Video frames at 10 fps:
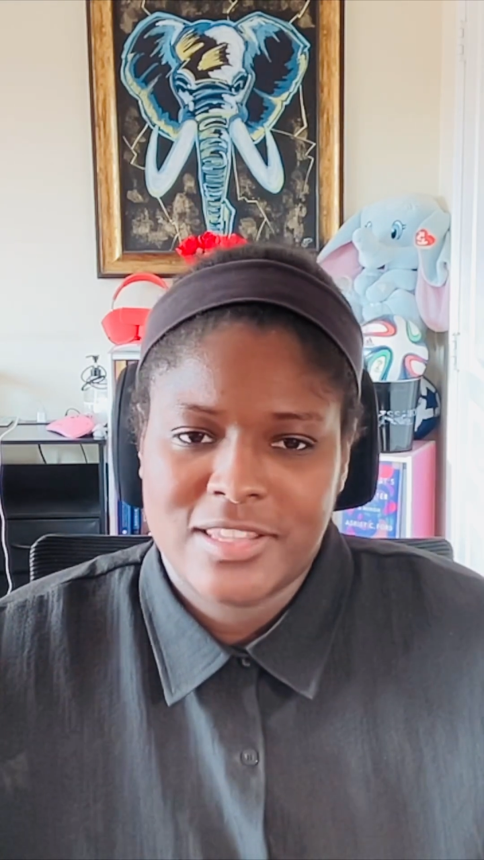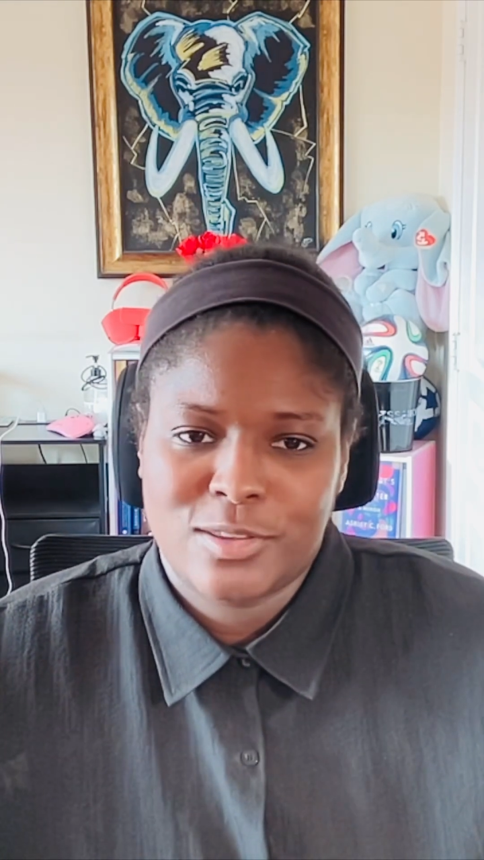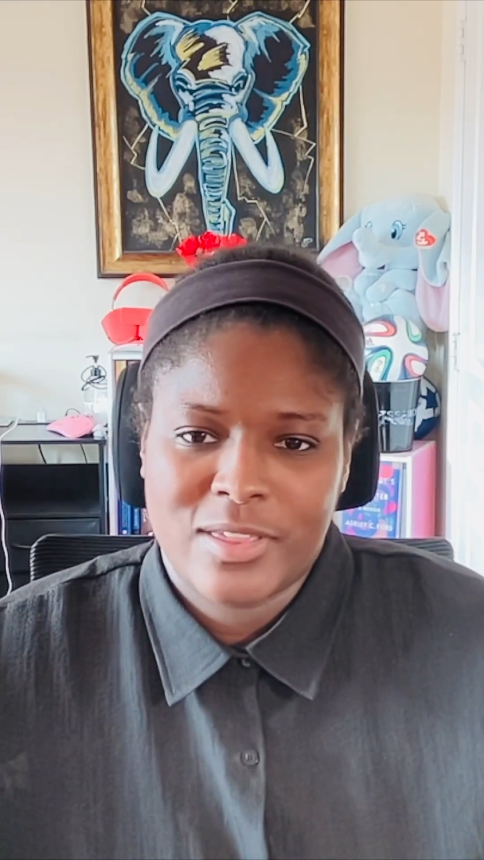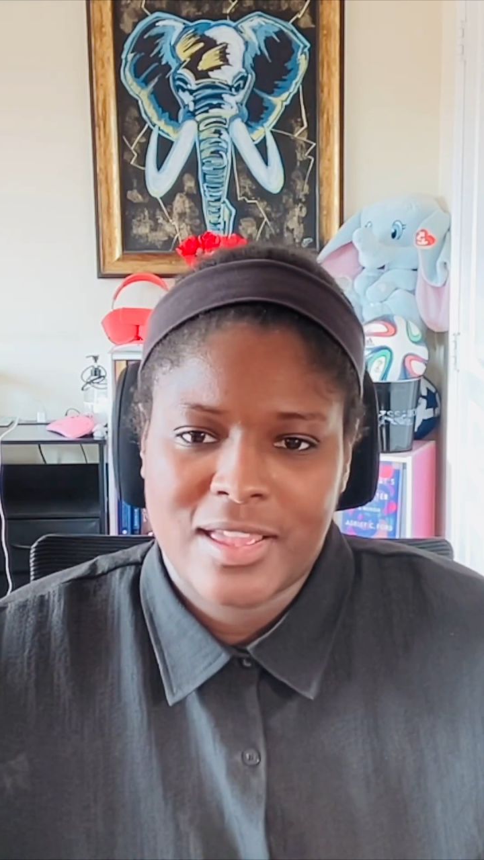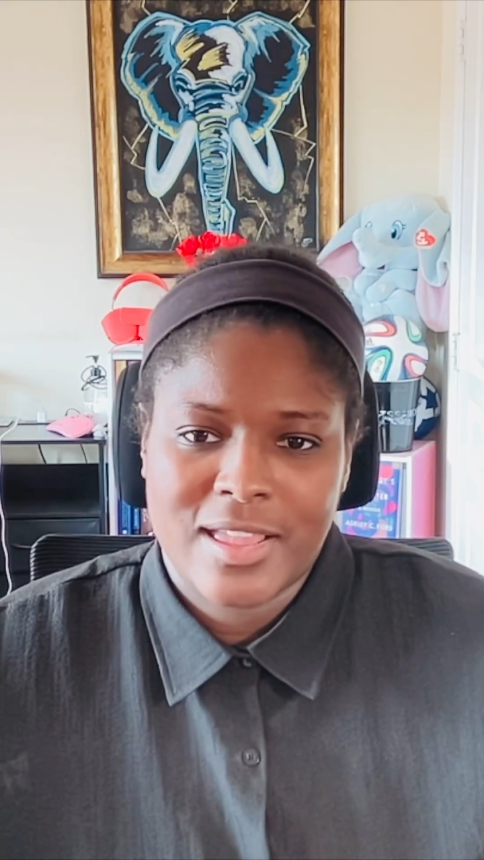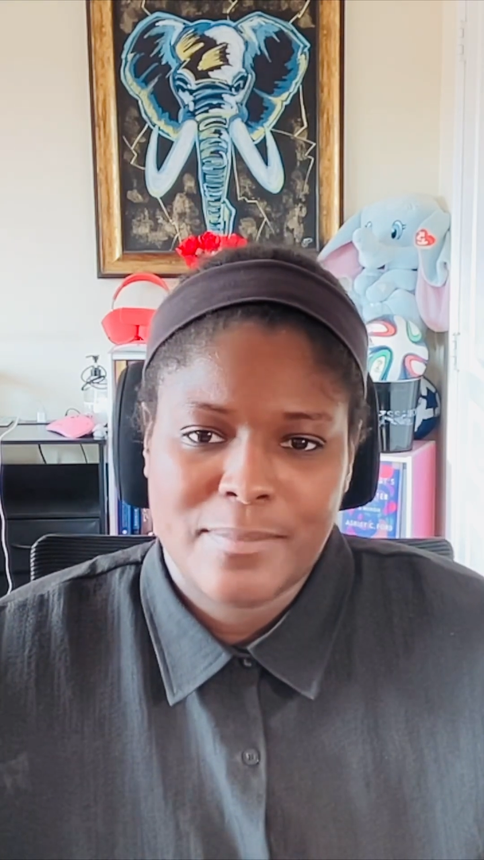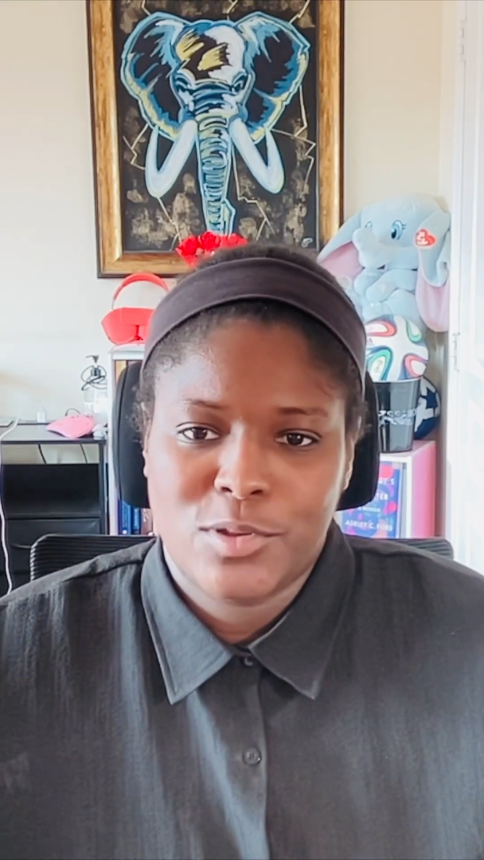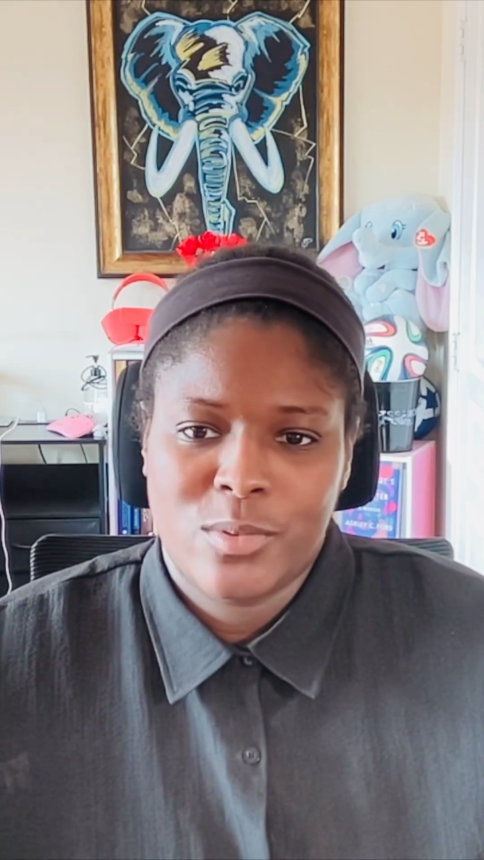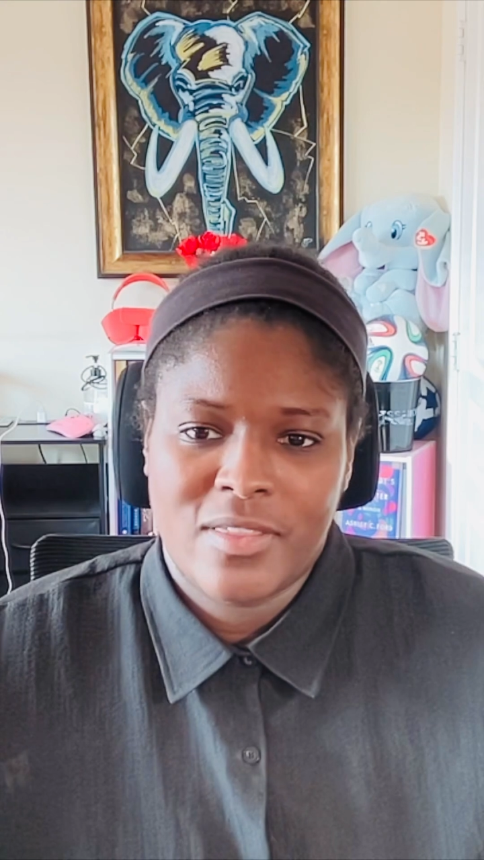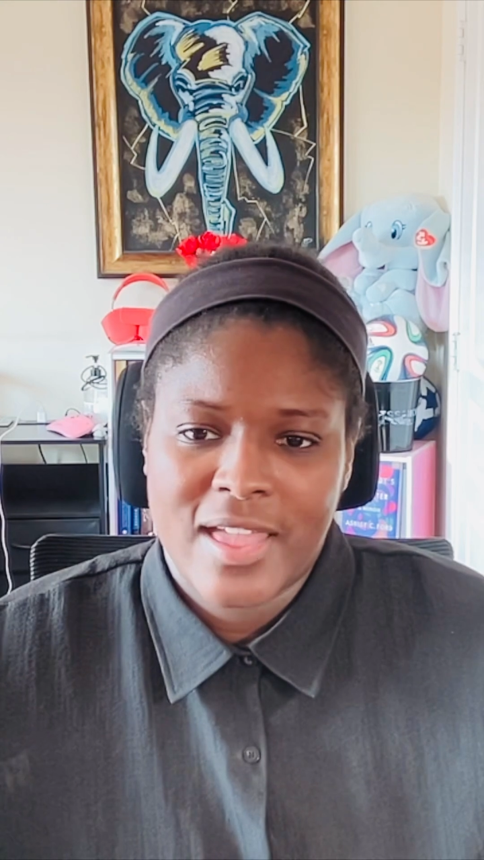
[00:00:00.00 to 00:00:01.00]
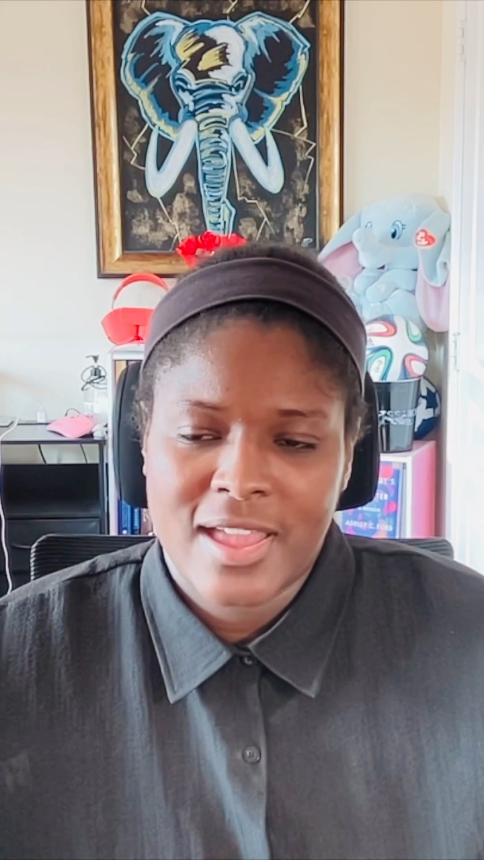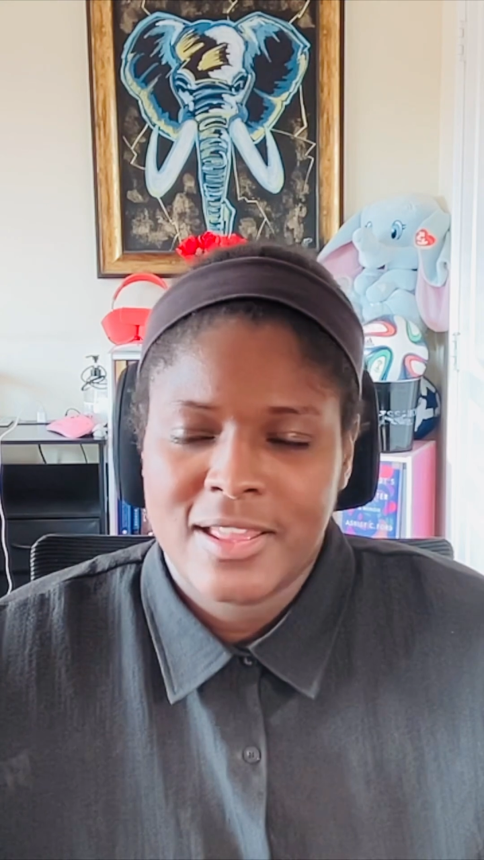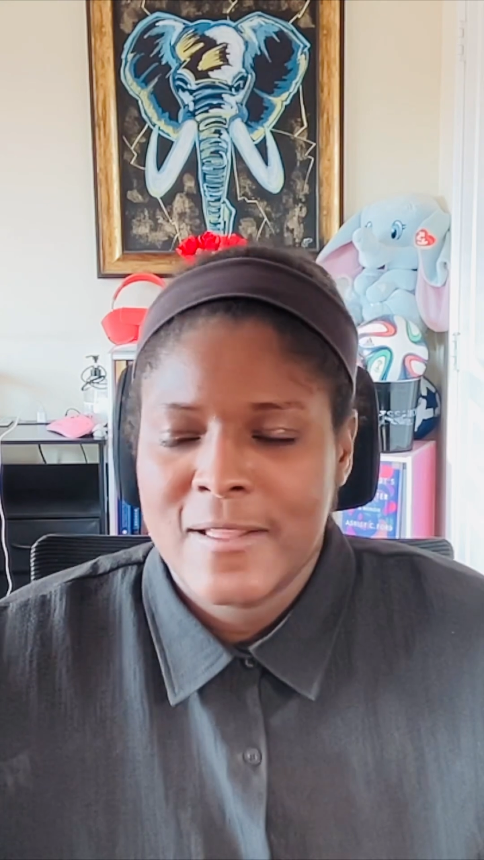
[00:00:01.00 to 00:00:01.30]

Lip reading: so they kept doing that.